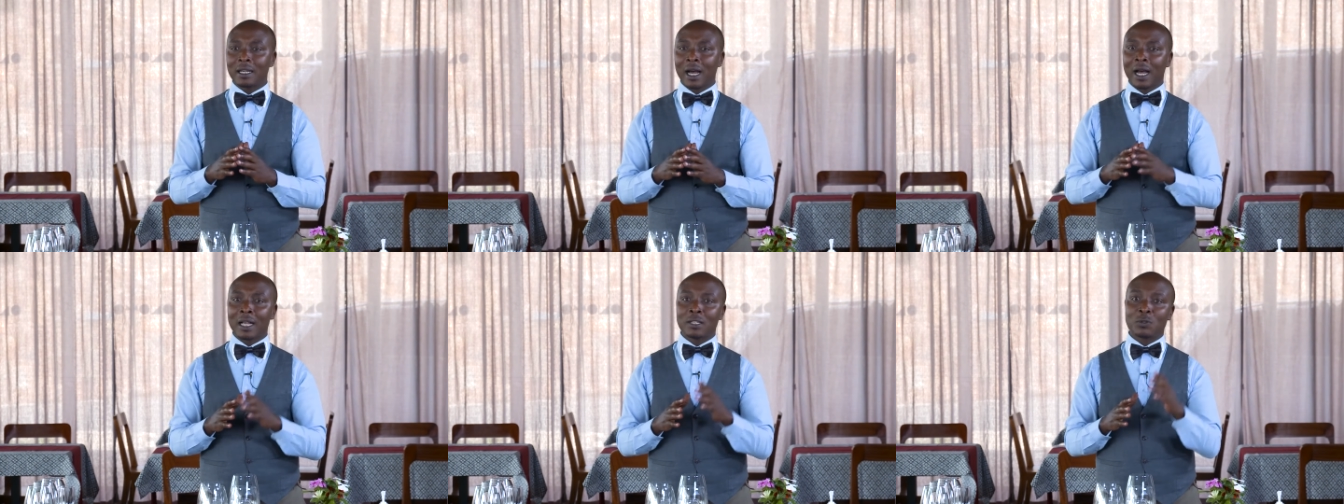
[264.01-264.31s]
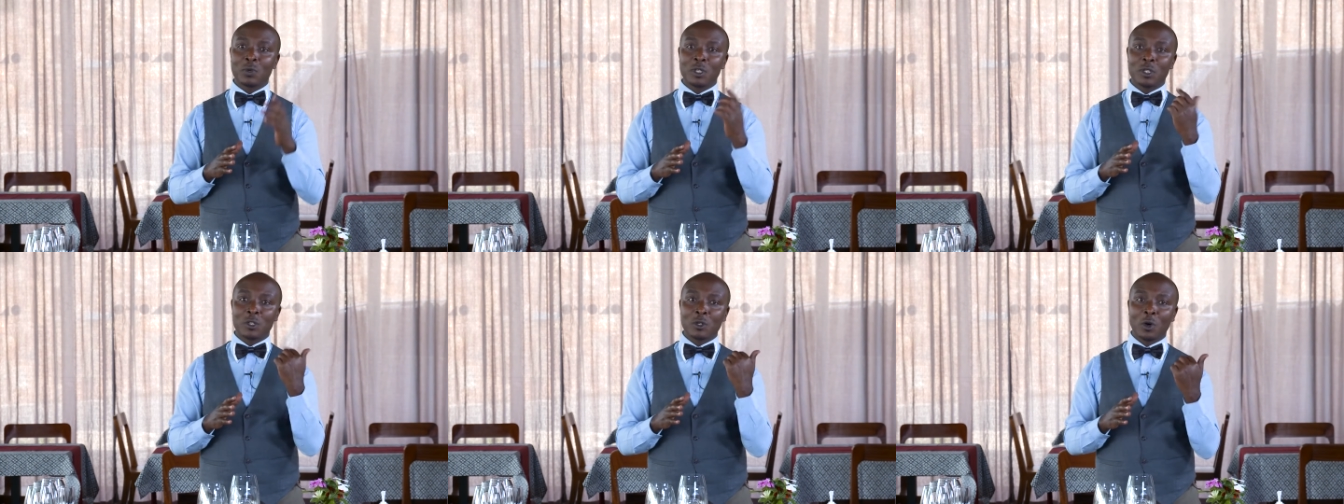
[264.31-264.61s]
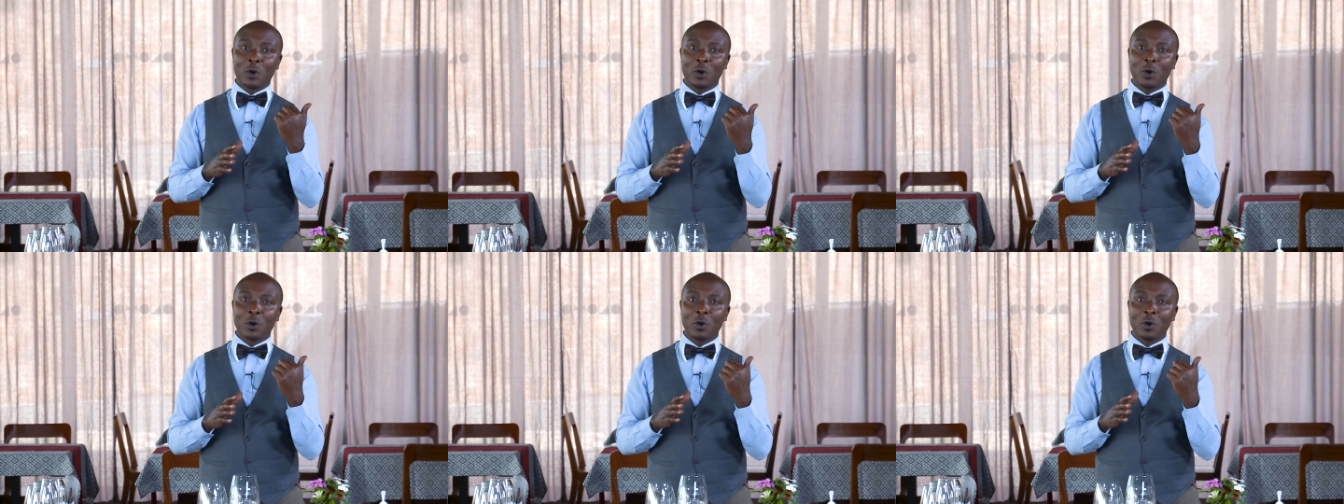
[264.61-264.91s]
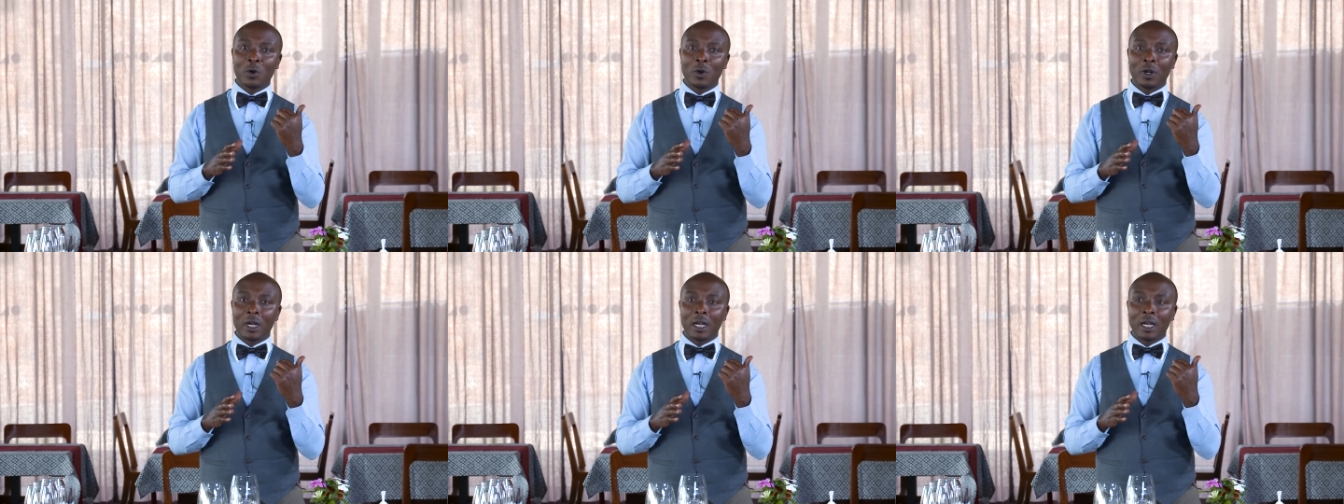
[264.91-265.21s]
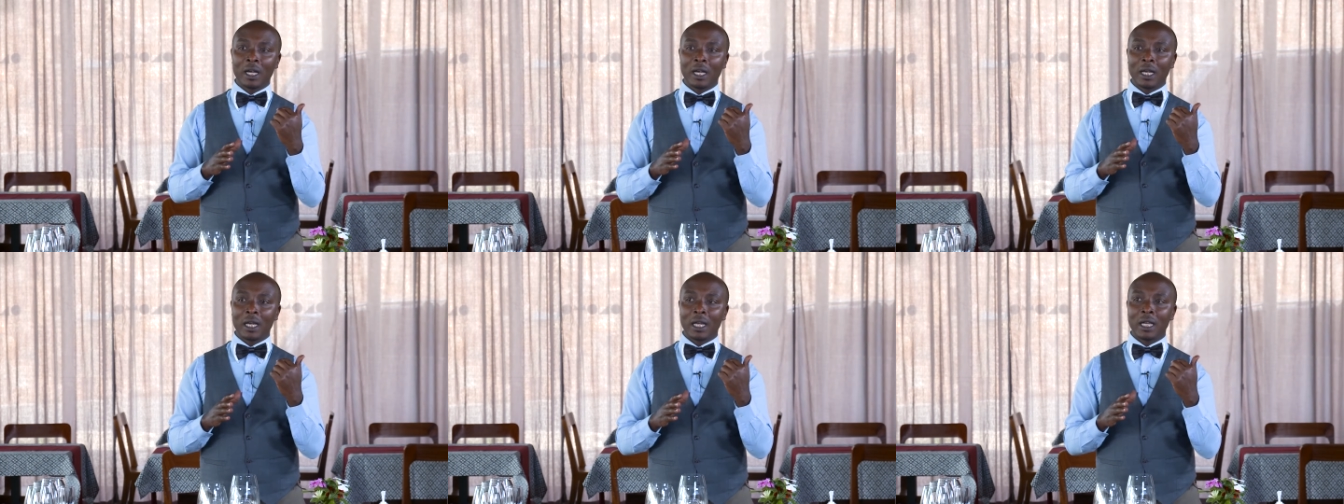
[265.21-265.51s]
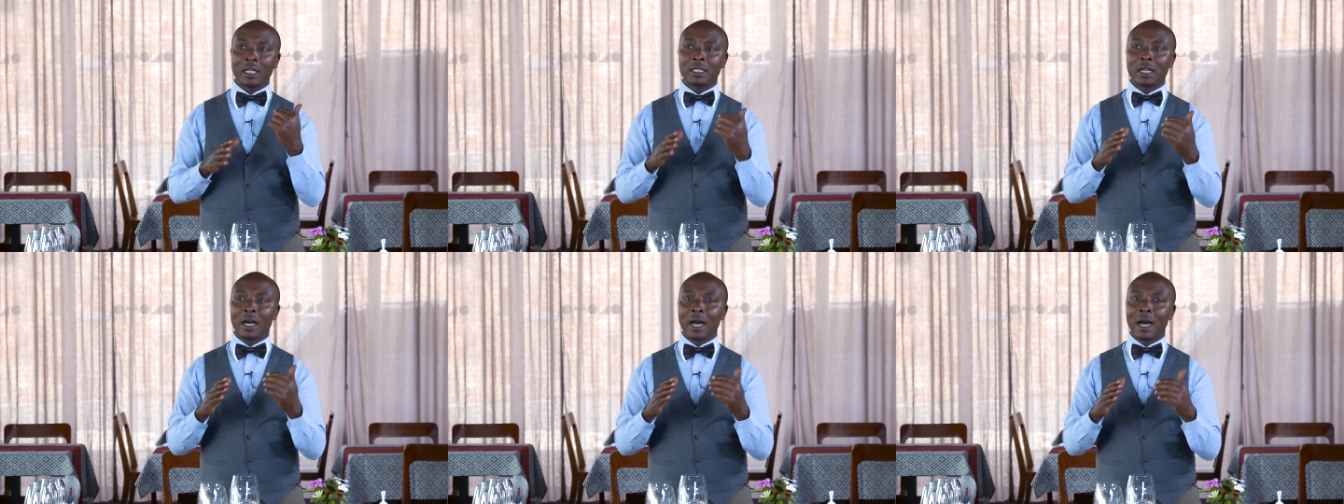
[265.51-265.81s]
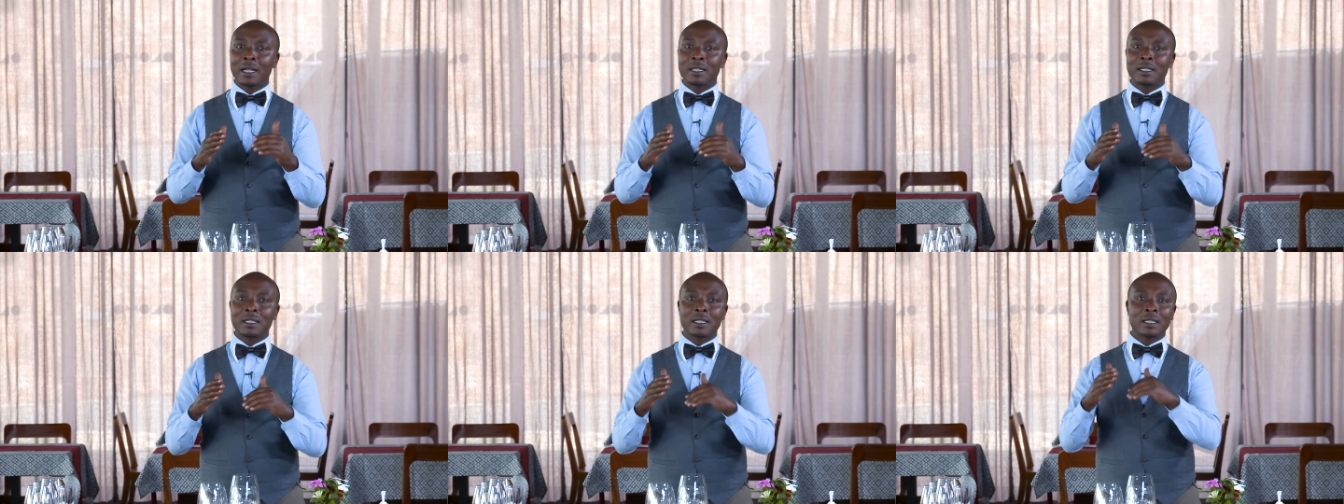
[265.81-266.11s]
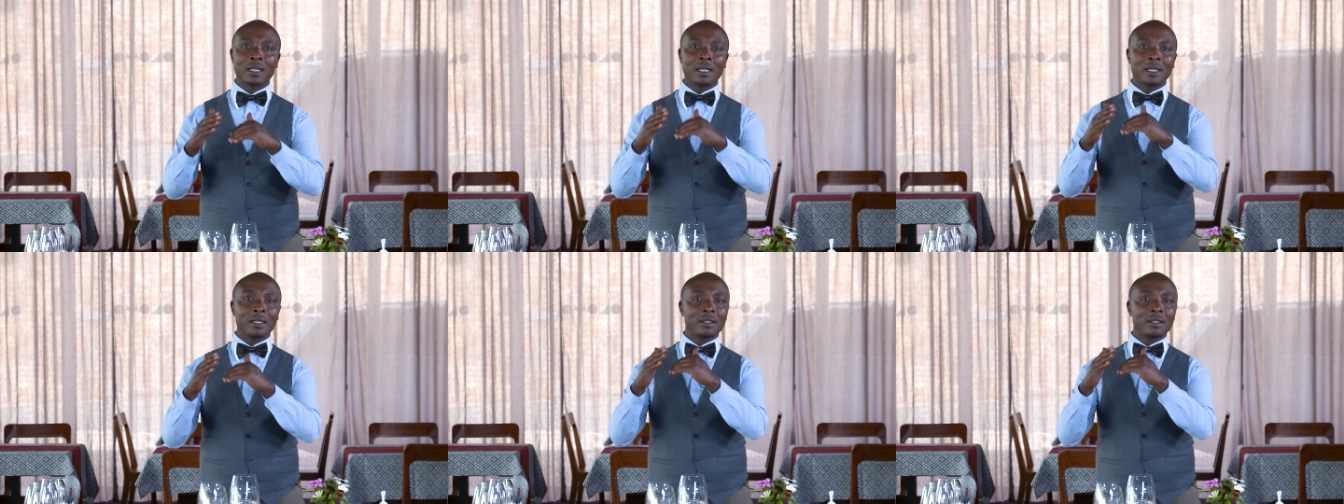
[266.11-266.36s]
as we saw, it has